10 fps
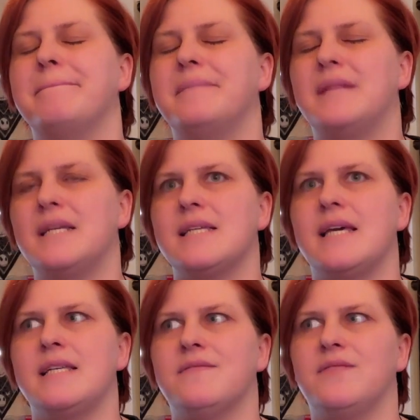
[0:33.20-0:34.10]
This
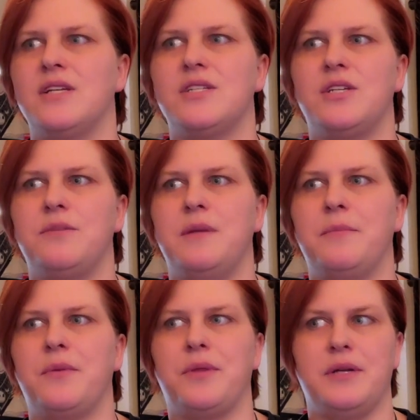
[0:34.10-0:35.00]
is floss tube
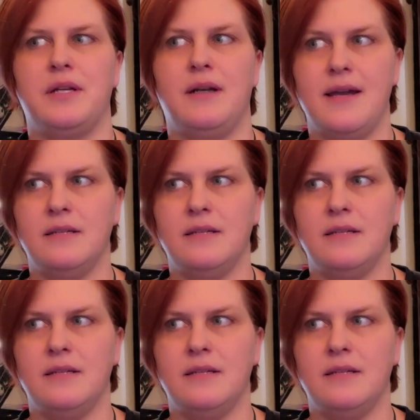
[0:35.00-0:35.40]
number 39.